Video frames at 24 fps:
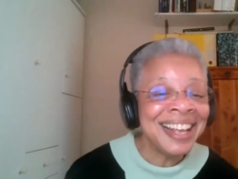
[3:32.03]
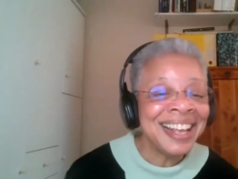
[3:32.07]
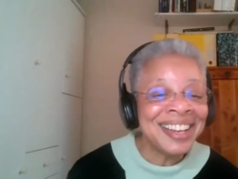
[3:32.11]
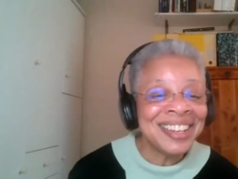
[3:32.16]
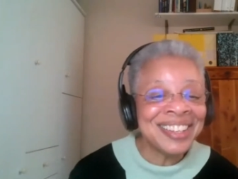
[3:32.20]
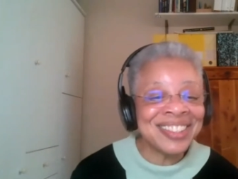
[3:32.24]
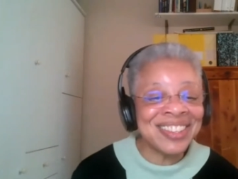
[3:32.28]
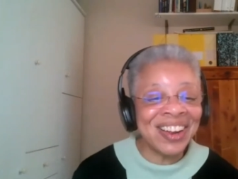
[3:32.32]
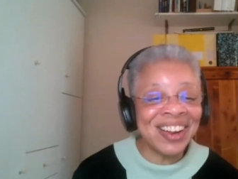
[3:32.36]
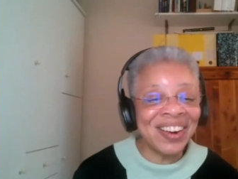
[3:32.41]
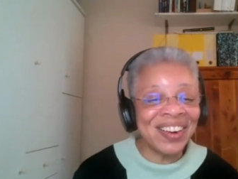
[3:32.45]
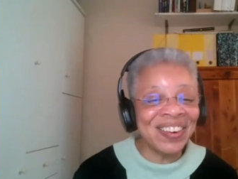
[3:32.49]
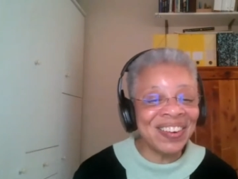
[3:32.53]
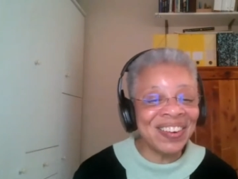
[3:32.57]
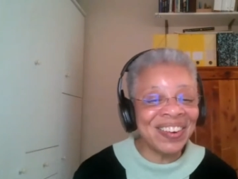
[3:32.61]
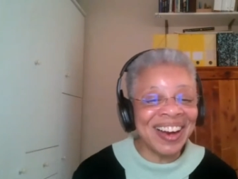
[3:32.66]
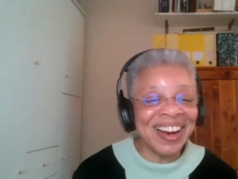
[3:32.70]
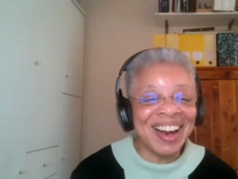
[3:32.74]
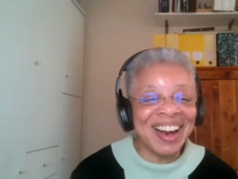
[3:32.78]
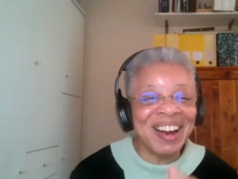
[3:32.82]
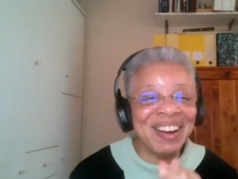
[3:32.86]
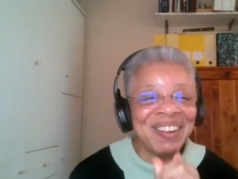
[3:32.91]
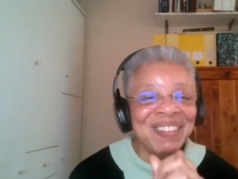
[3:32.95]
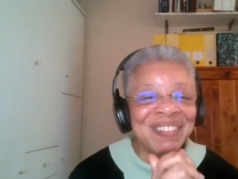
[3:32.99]
So
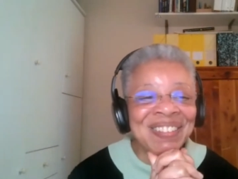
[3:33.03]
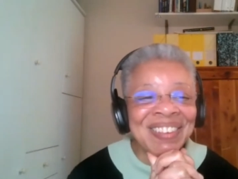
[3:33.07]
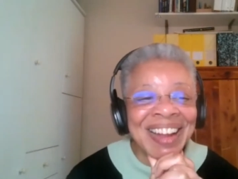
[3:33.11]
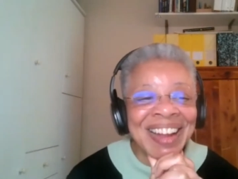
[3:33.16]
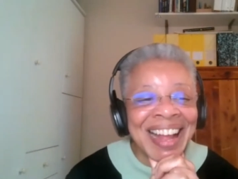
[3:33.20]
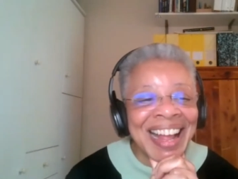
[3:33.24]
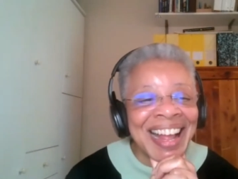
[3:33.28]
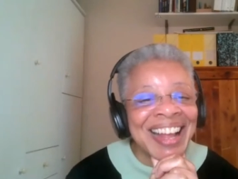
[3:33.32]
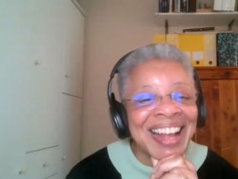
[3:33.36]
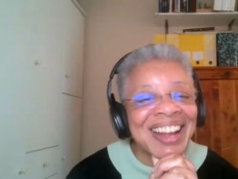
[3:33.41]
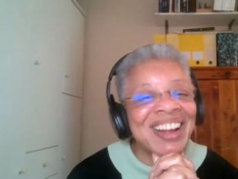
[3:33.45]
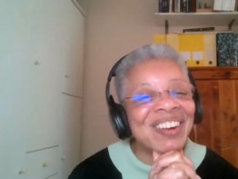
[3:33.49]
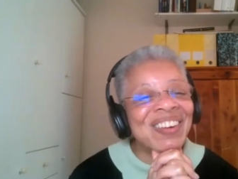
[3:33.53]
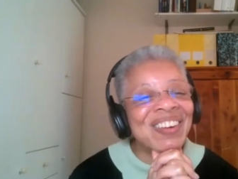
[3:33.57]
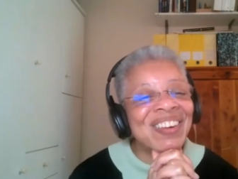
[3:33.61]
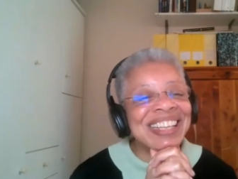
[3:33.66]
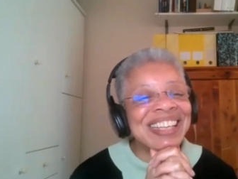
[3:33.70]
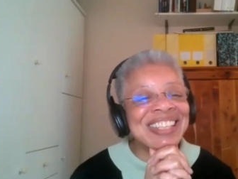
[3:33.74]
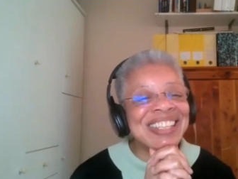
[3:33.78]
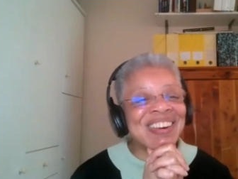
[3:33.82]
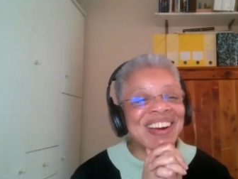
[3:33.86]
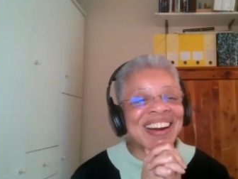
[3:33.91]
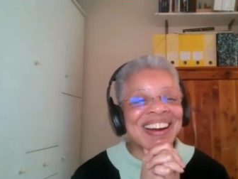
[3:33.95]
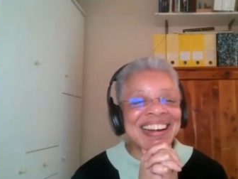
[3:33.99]

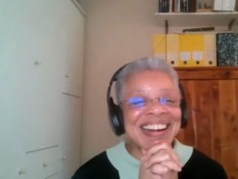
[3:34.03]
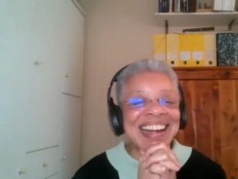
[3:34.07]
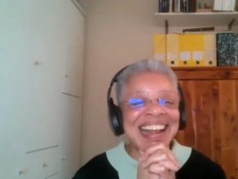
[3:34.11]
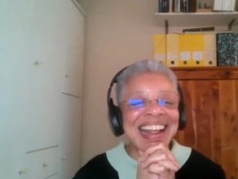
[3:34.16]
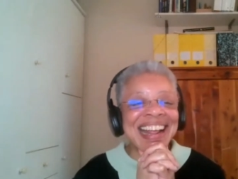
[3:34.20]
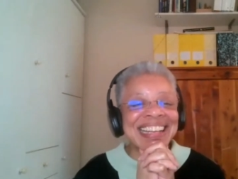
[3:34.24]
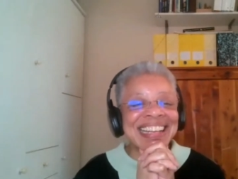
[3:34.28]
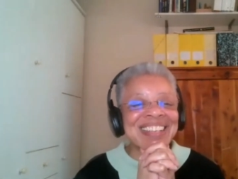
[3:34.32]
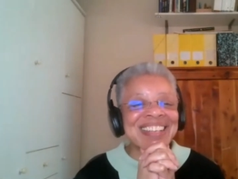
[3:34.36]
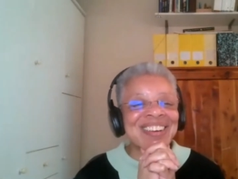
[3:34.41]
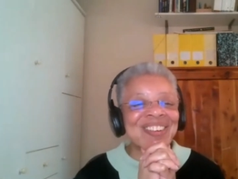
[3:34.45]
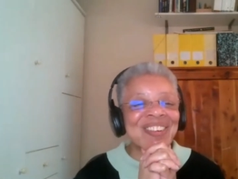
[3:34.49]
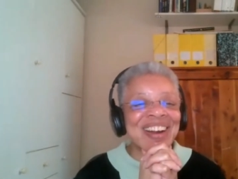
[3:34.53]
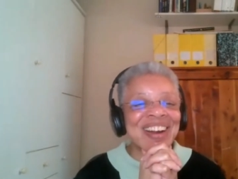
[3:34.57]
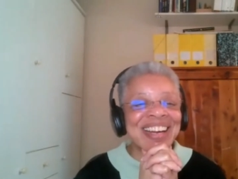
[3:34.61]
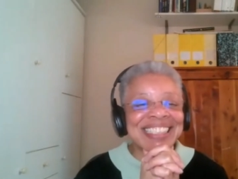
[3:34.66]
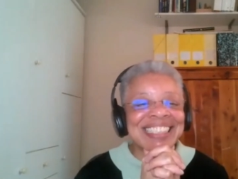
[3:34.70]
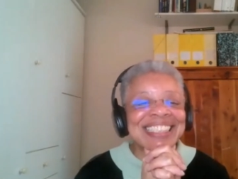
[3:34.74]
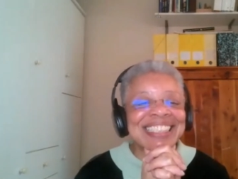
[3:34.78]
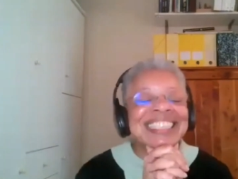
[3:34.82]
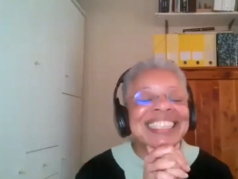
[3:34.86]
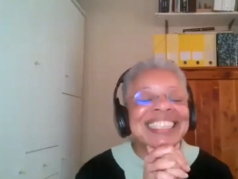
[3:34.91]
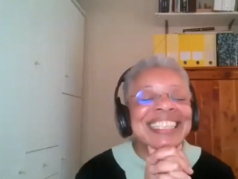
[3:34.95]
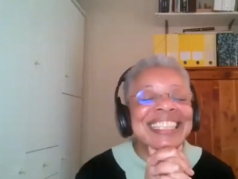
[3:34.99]
going to our next
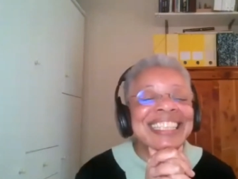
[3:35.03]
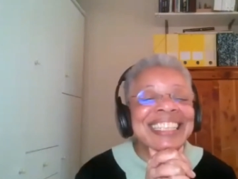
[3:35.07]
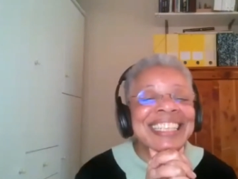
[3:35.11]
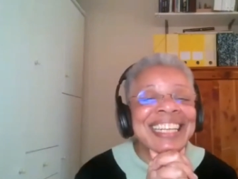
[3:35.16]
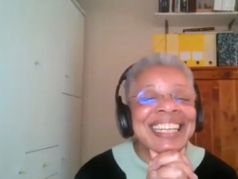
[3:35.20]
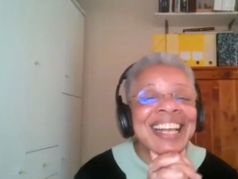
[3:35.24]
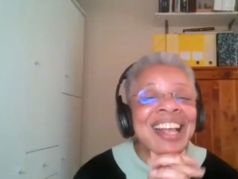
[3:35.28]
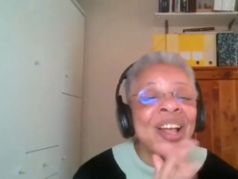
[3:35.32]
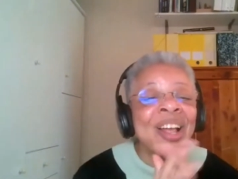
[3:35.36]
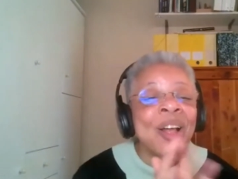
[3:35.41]
question,